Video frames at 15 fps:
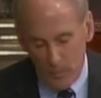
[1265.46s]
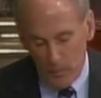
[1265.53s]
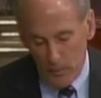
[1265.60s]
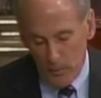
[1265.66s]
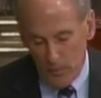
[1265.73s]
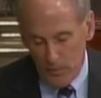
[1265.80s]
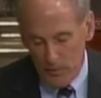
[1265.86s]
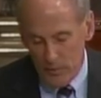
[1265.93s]

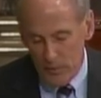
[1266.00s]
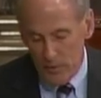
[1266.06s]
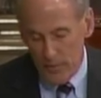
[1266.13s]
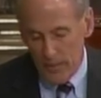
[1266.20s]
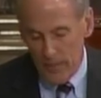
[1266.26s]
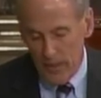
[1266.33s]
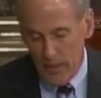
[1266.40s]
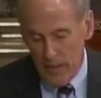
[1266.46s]
purpose
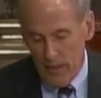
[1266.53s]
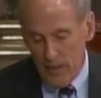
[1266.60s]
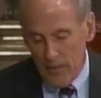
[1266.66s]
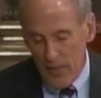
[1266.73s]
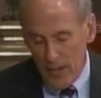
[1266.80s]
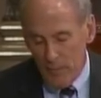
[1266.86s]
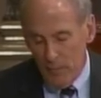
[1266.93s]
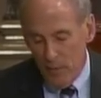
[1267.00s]

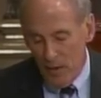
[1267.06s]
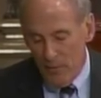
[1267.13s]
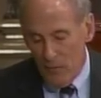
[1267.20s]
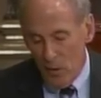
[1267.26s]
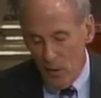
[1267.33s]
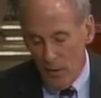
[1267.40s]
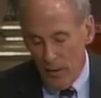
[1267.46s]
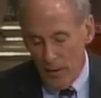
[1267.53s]
that above
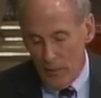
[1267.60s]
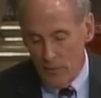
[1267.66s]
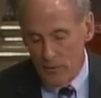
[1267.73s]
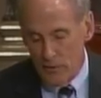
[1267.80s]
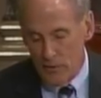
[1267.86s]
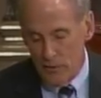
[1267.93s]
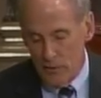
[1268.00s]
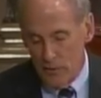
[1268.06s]
all
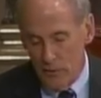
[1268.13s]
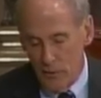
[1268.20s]
else,